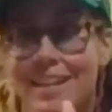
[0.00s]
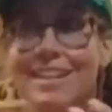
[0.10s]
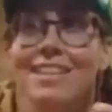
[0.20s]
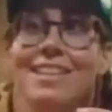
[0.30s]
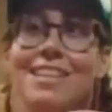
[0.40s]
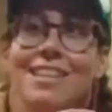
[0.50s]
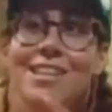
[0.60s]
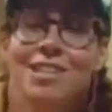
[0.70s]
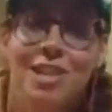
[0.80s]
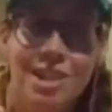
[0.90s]

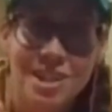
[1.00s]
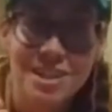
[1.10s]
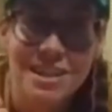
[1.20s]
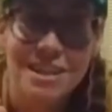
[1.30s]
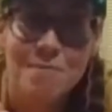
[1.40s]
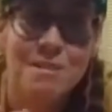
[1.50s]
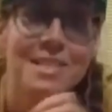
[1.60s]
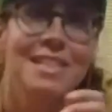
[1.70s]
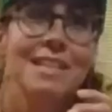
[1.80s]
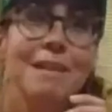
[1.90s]
turnips,
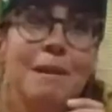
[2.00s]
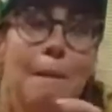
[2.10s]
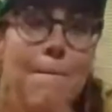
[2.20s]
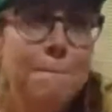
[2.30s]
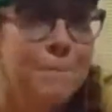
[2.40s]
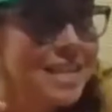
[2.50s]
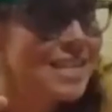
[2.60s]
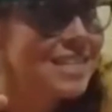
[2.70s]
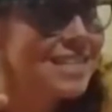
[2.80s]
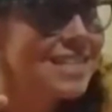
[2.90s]
beets.
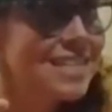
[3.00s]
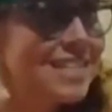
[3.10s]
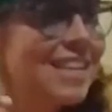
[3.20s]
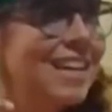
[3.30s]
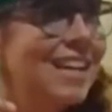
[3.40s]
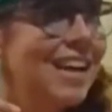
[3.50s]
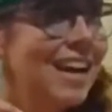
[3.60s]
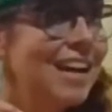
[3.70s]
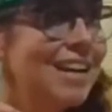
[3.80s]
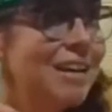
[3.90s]
You
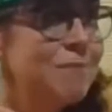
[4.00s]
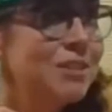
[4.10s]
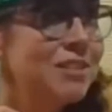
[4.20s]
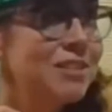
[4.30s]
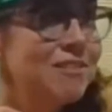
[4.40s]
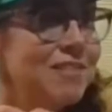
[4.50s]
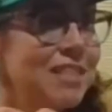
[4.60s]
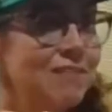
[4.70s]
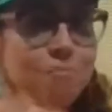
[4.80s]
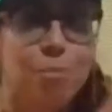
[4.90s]
can use even
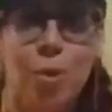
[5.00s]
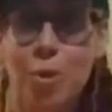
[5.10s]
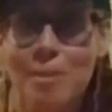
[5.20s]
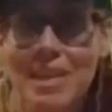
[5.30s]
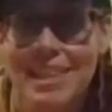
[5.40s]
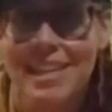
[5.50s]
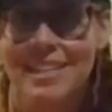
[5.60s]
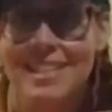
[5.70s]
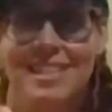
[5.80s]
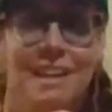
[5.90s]
bulby things like
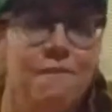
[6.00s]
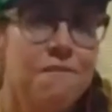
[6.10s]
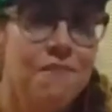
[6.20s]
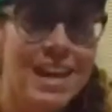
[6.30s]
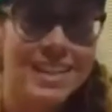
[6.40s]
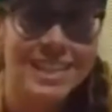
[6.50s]
fennel and